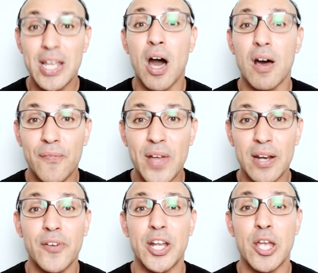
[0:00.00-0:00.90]
are
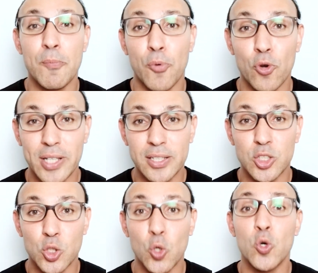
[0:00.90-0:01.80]
very important,
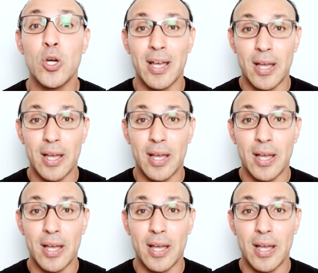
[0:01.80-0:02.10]
so